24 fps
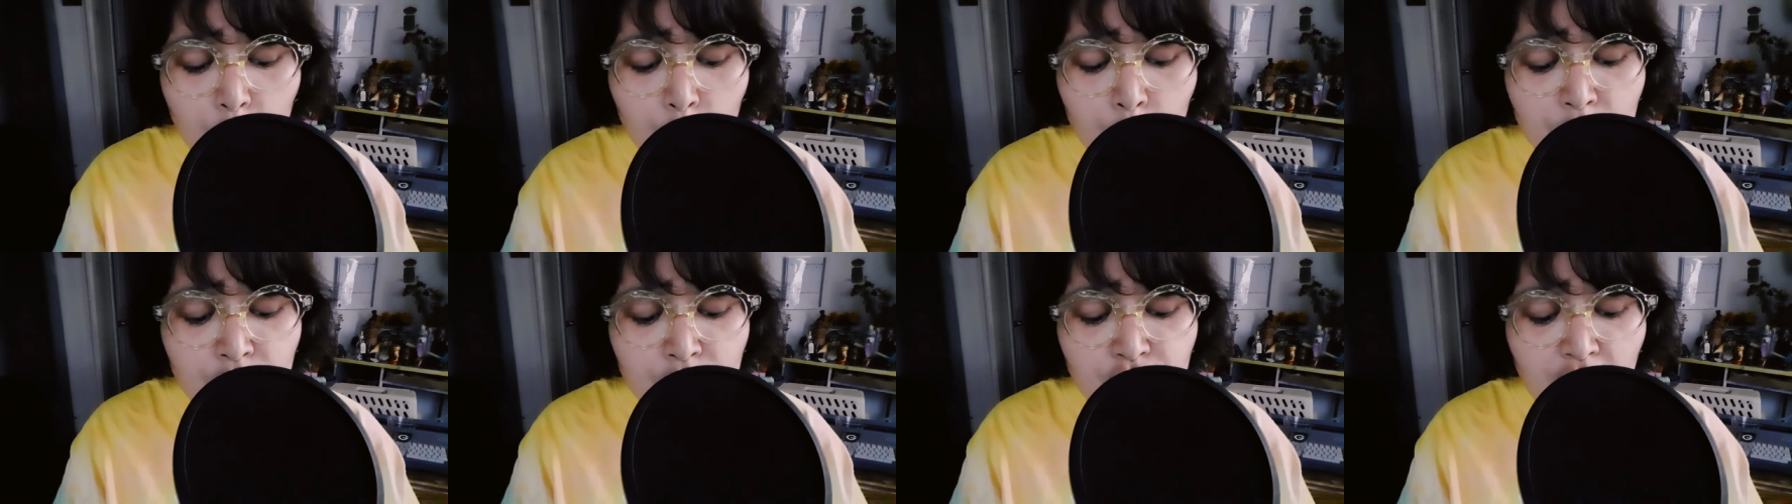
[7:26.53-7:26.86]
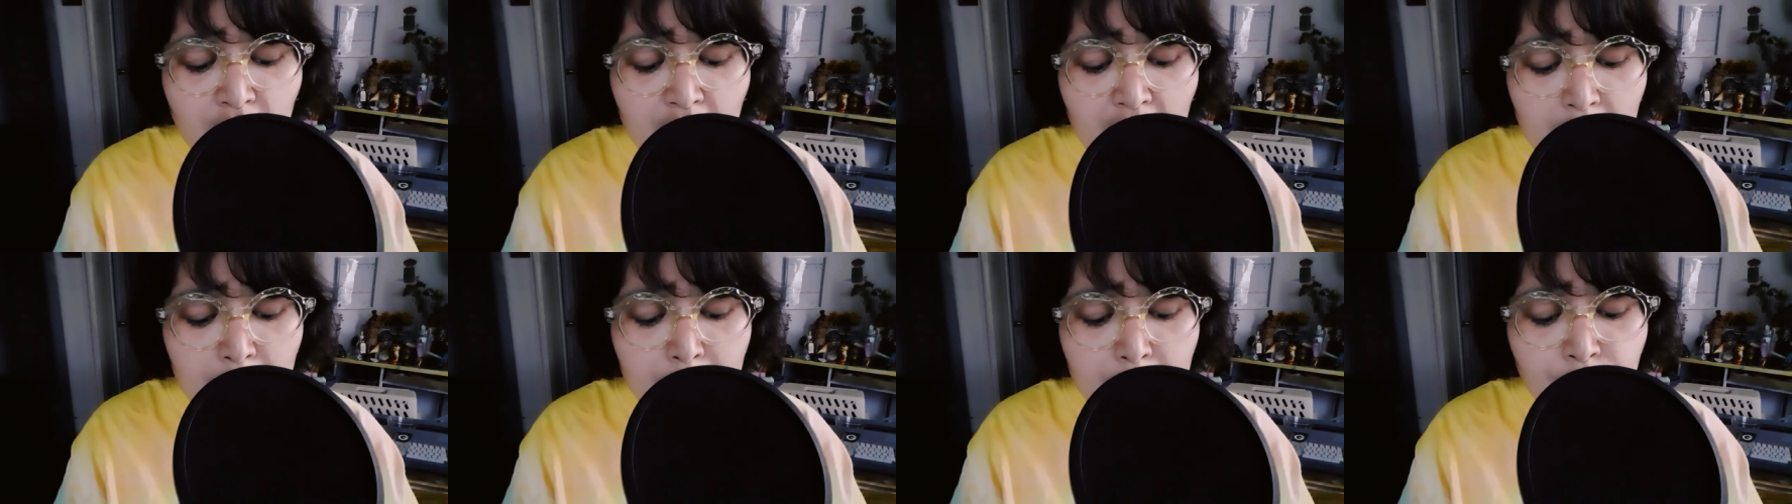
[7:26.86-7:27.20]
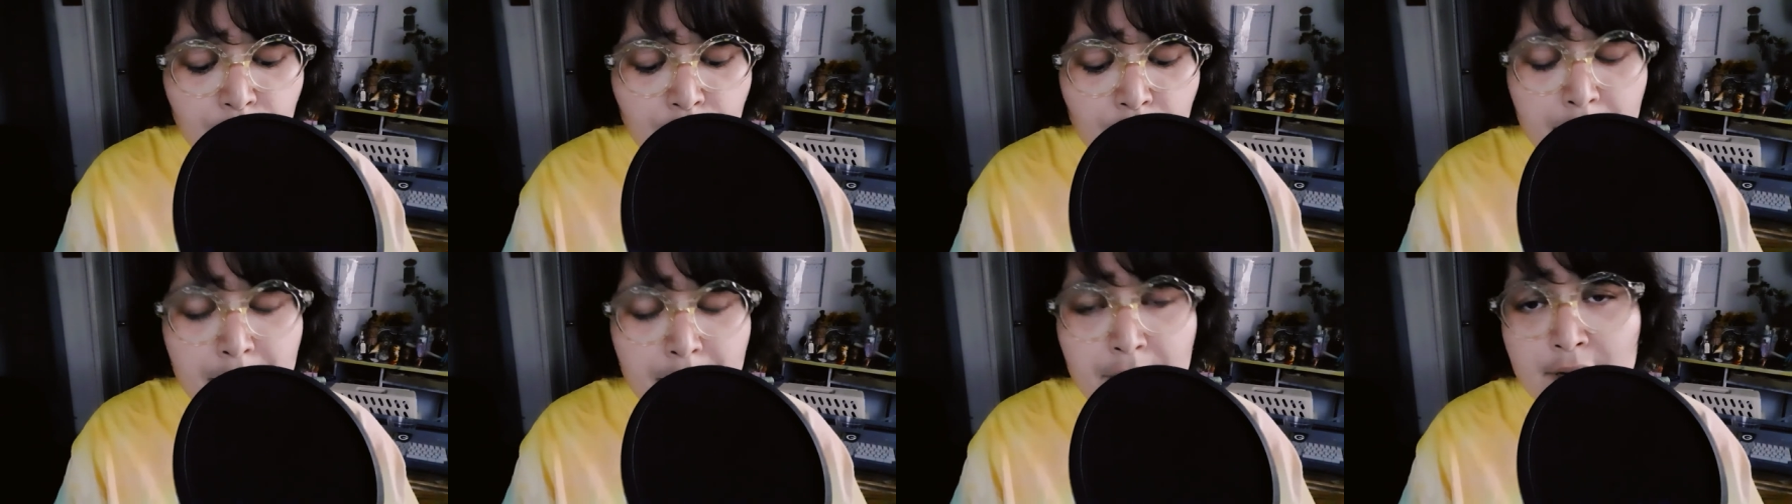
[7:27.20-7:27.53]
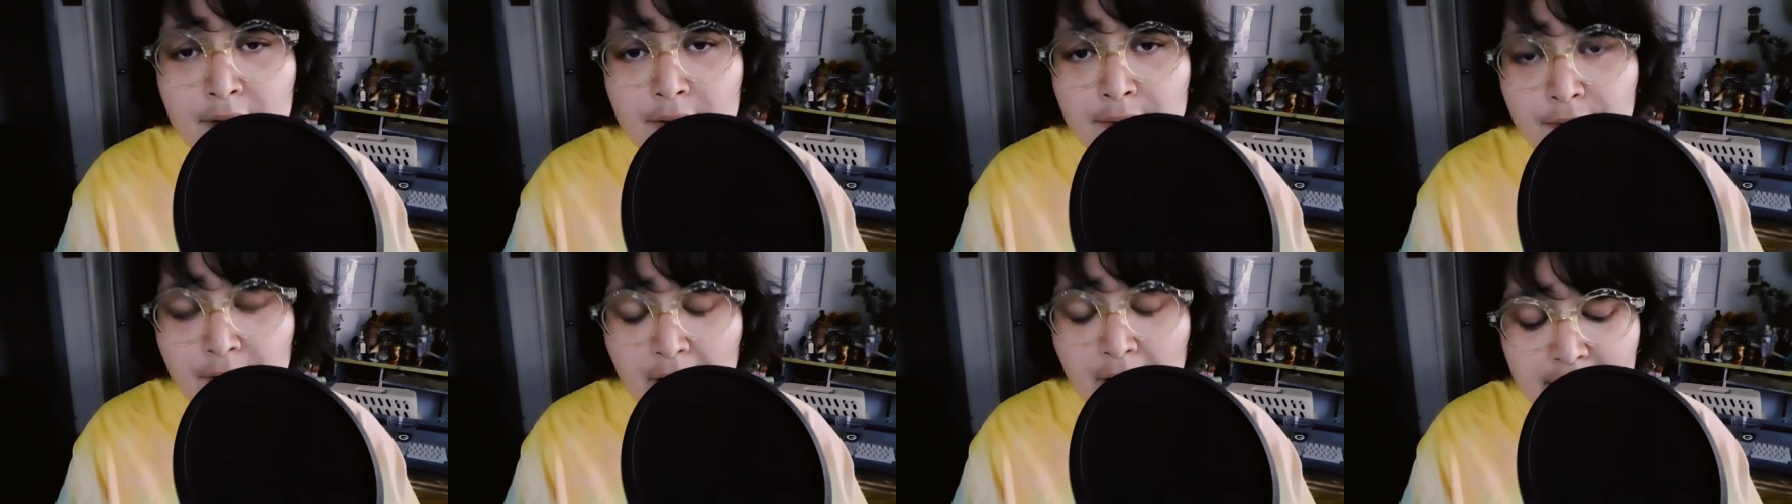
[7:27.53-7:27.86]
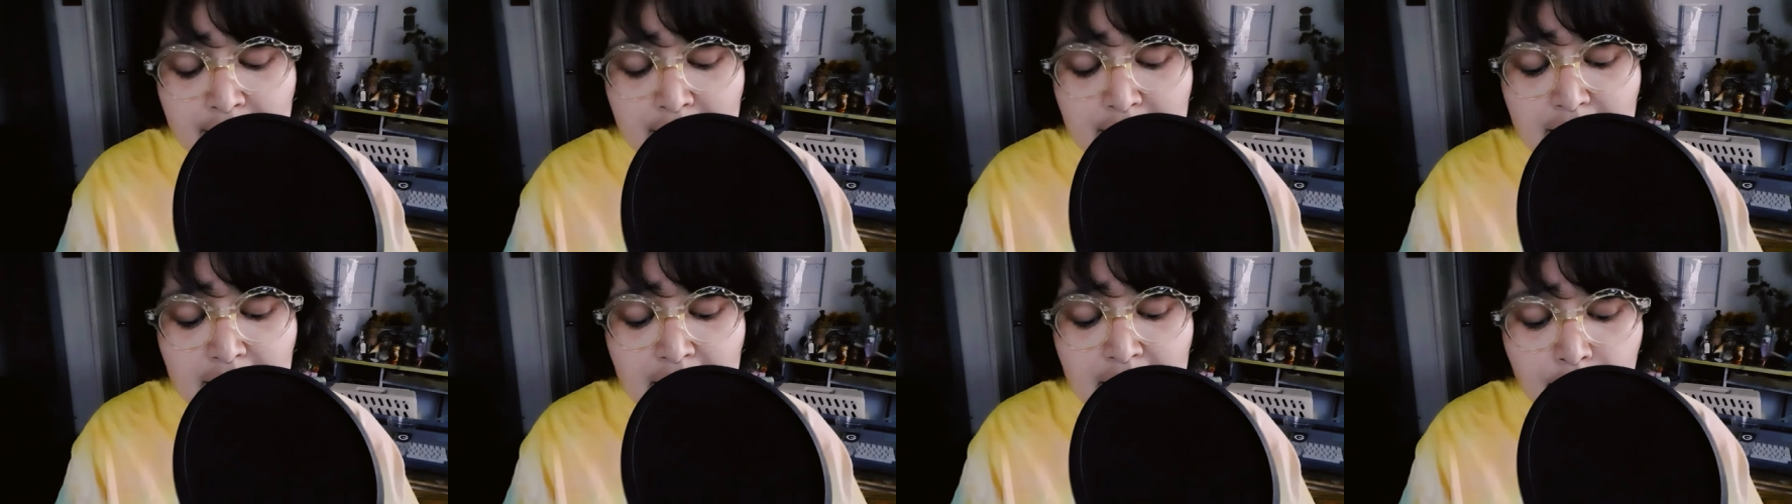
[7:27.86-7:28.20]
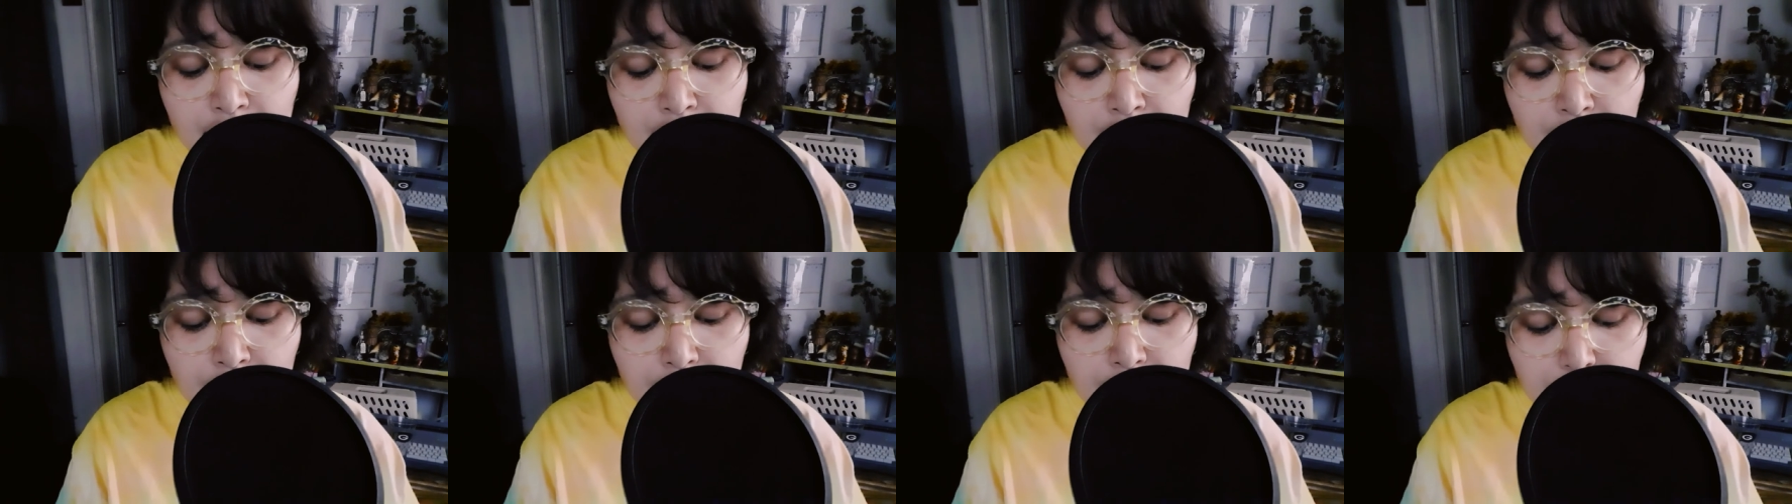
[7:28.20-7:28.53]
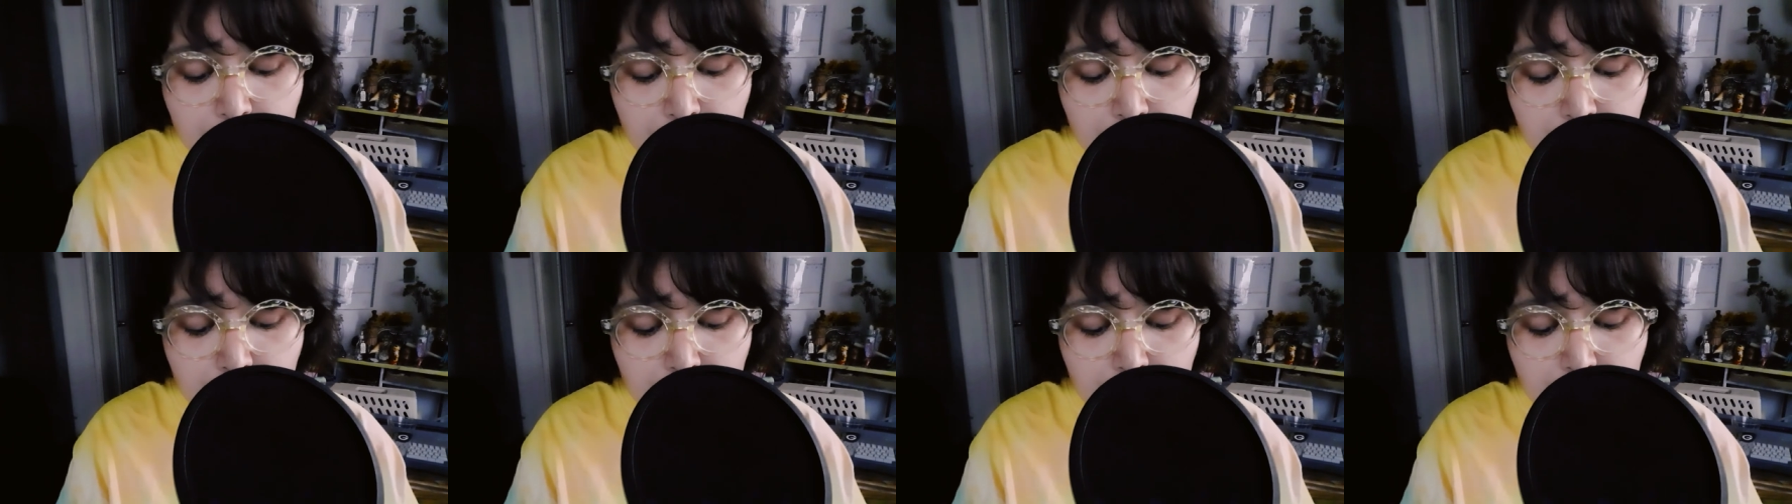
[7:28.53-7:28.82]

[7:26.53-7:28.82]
which come from the divine ether.